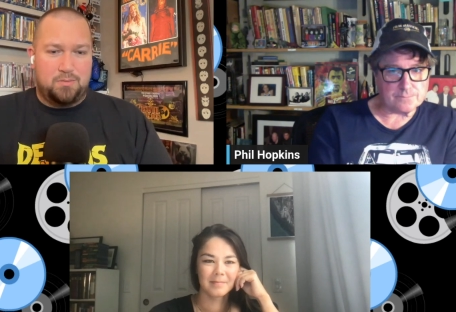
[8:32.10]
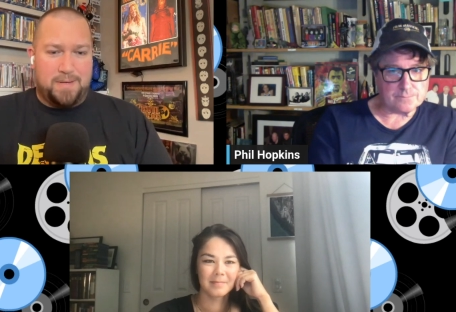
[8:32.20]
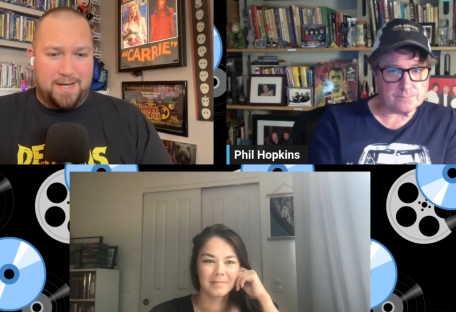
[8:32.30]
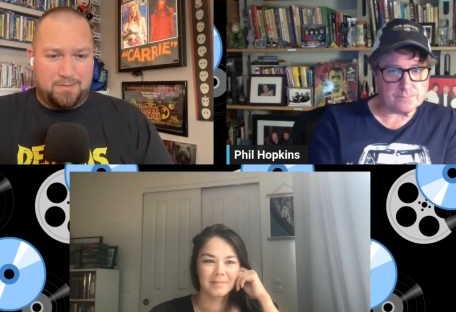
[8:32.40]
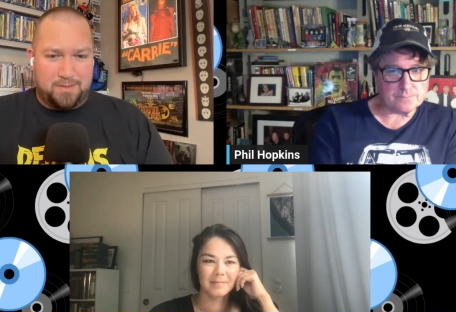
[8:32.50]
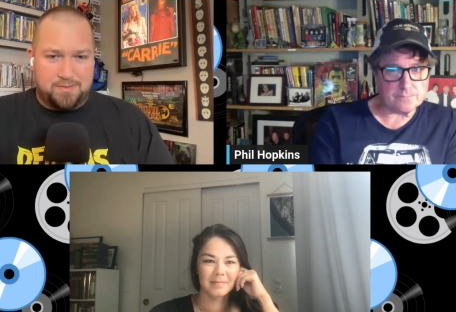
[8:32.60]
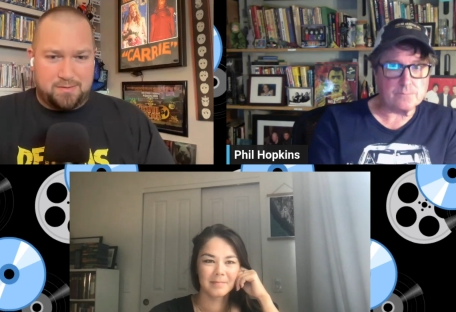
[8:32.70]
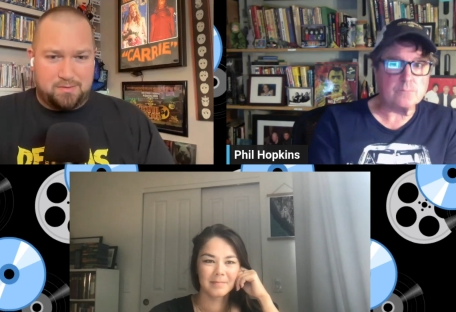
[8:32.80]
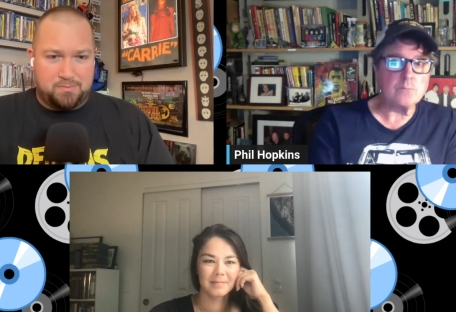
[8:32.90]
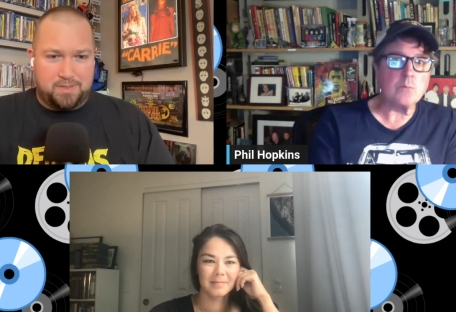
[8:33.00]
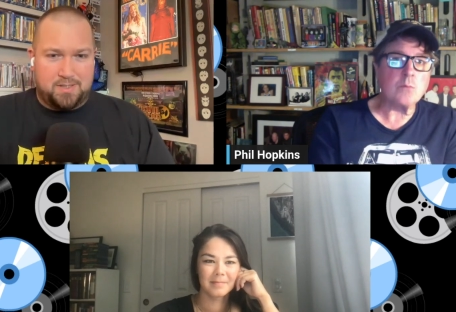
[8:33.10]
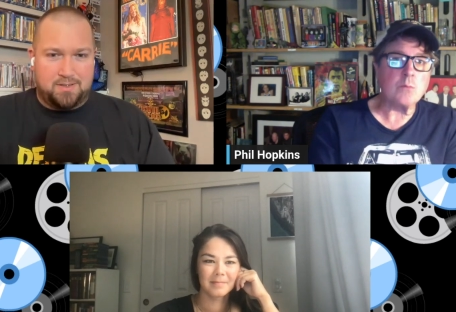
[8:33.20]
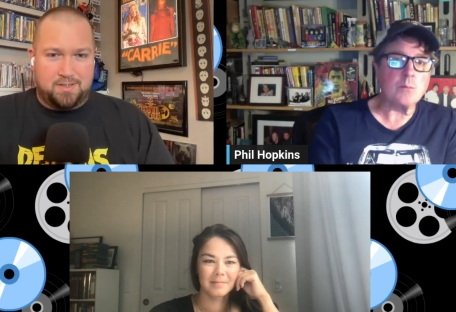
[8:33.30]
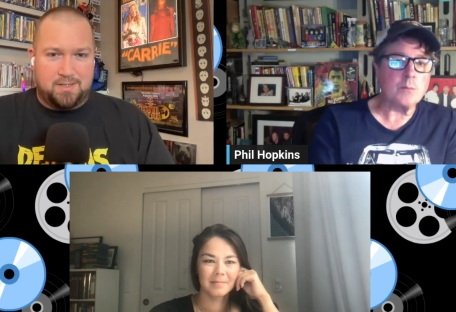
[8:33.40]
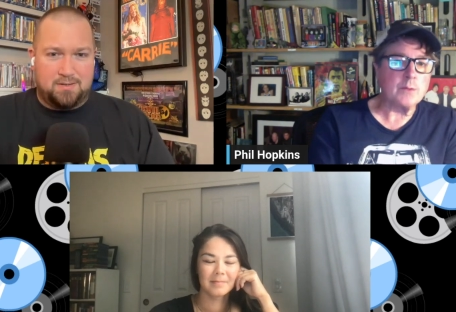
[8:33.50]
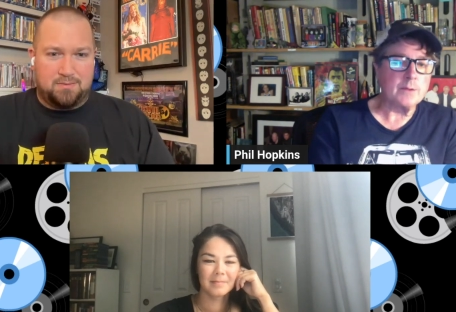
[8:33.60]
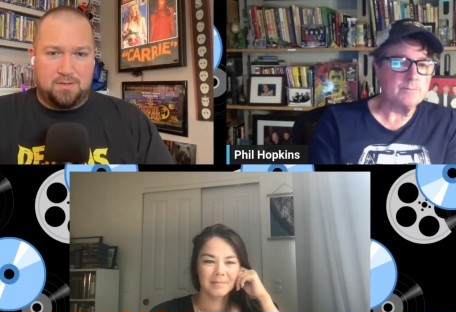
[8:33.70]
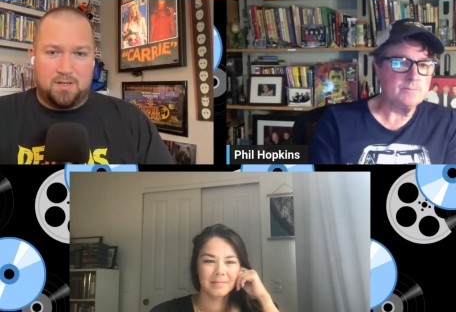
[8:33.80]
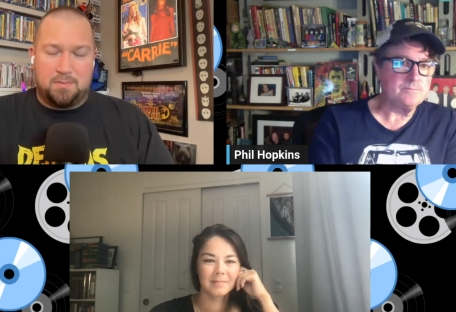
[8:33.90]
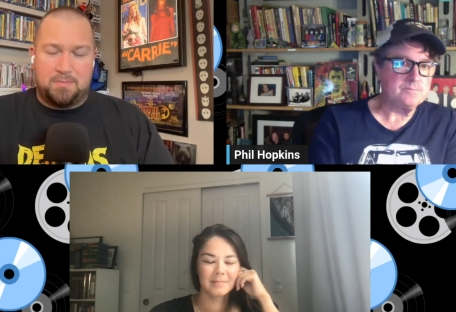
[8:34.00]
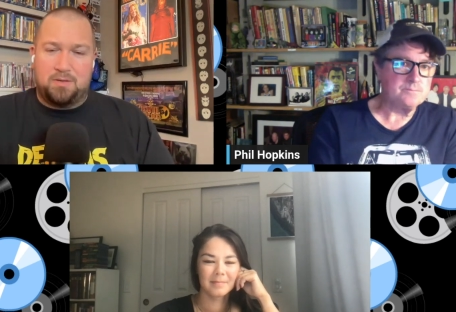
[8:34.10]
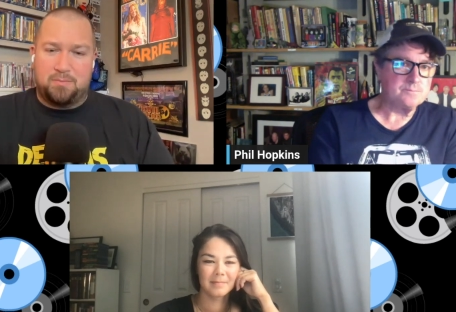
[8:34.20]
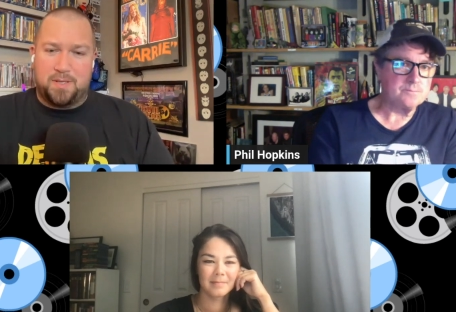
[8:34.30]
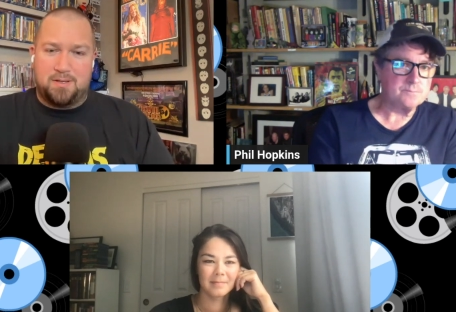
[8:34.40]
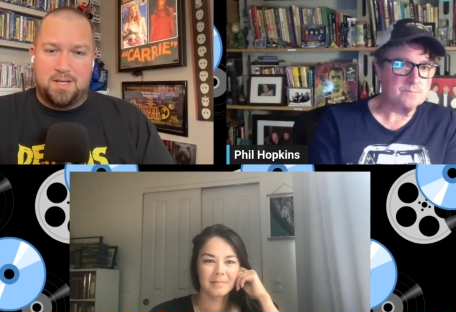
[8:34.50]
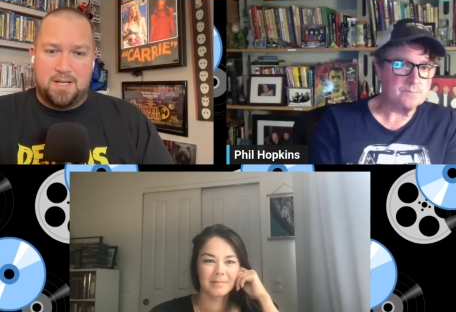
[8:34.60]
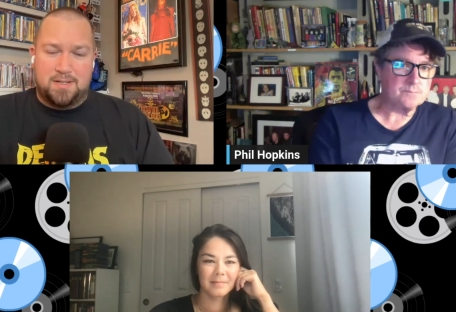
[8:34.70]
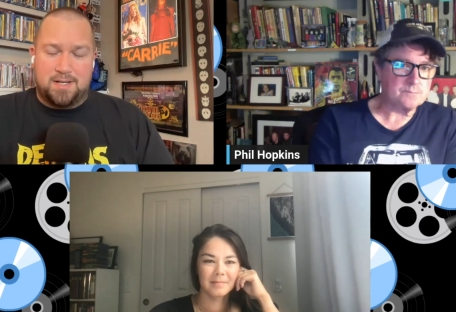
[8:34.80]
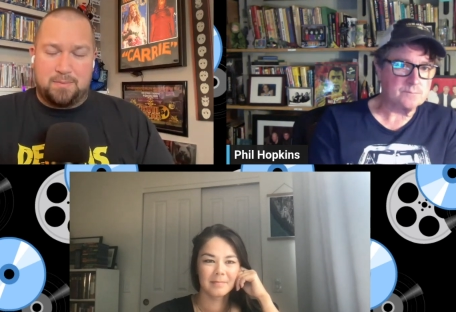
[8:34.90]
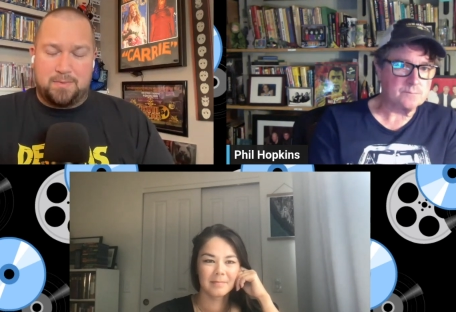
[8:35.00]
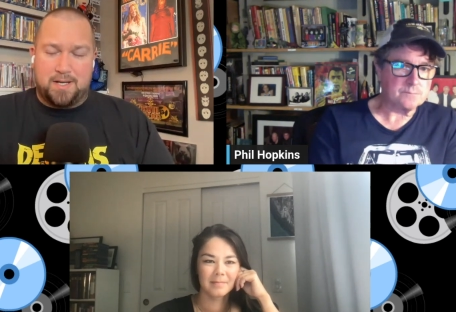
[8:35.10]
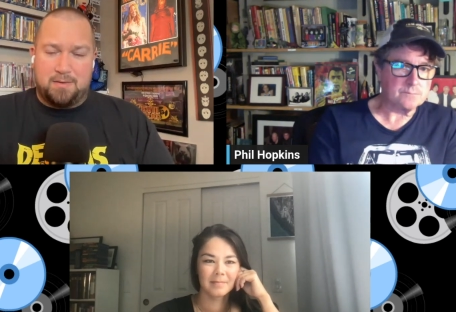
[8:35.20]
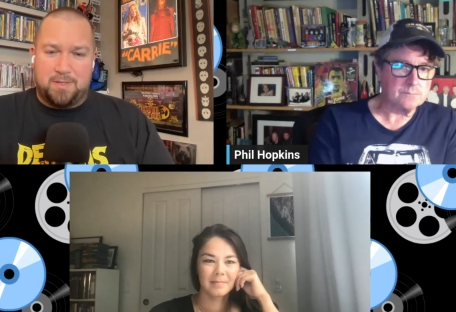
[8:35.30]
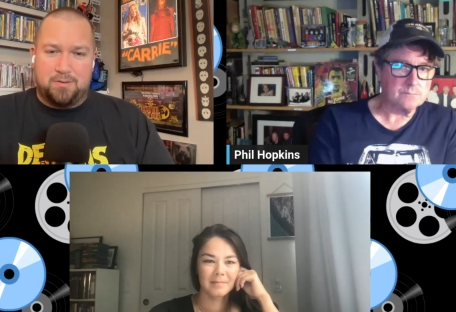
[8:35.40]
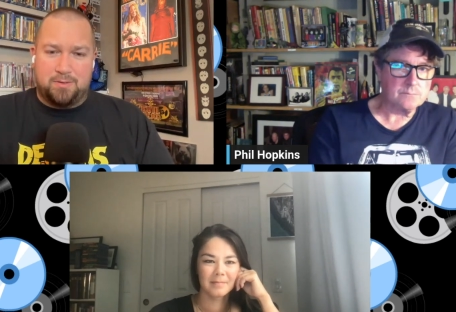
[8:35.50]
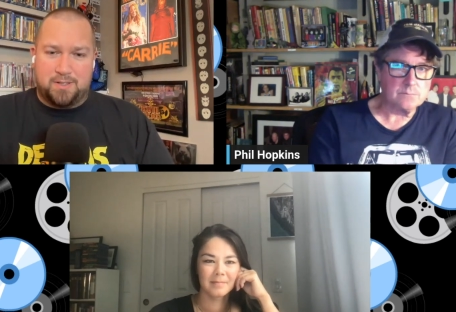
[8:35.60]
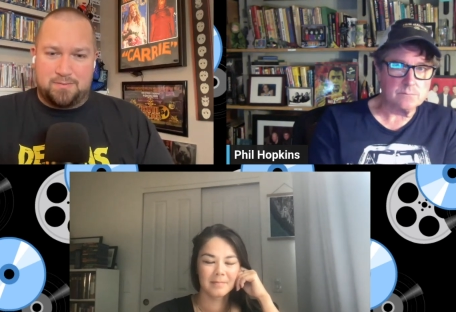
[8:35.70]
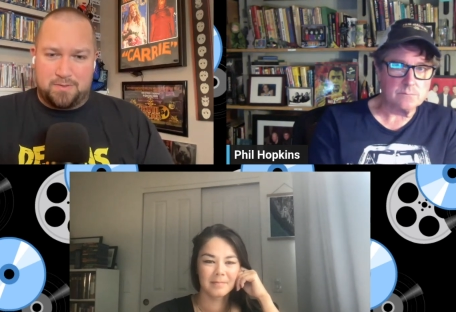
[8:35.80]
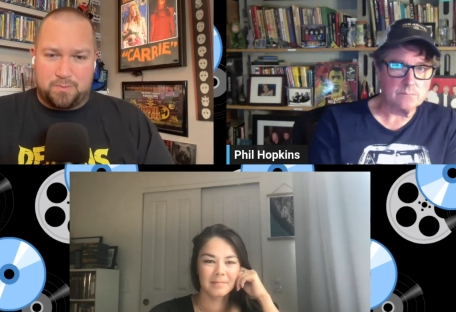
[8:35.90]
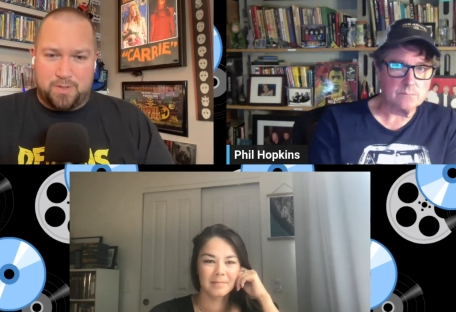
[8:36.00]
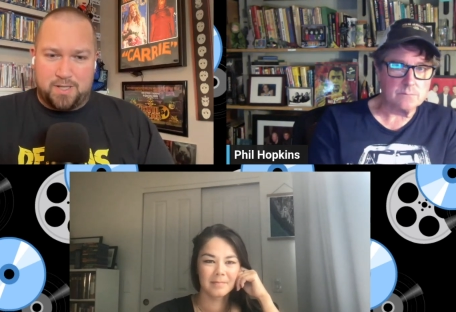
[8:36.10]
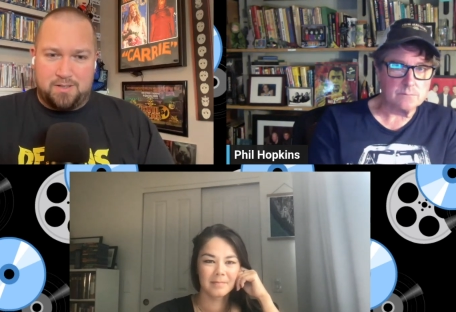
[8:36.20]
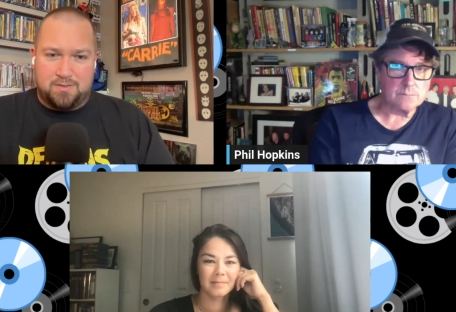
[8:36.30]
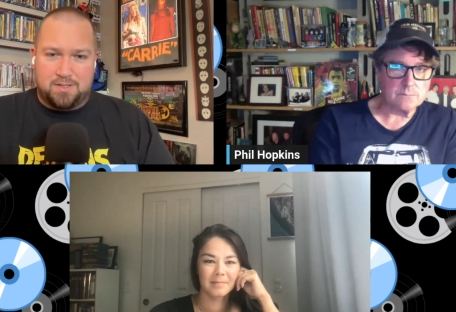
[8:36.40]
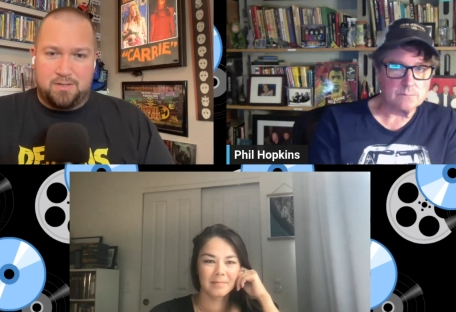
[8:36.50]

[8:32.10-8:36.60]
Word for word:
Speaker 1: backgrounds a little bit? Uh, I mean, you've been talking about how you've been doing this for 20 years.